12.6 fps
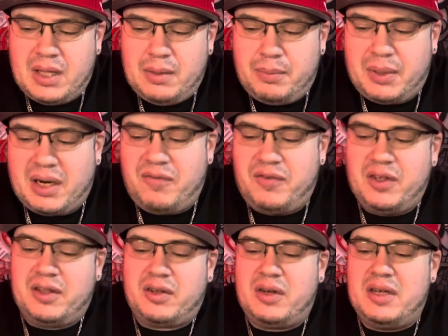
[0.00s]
But I feel
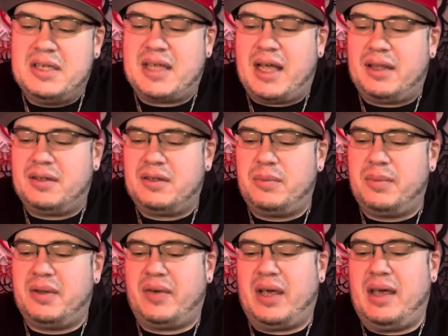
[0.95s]
like there is that little
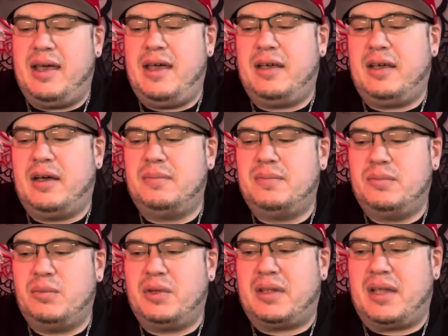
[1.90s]
bit of a hang up
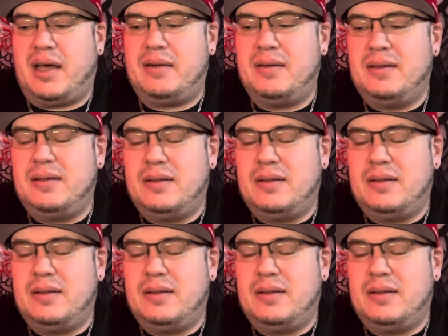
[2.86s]
with that,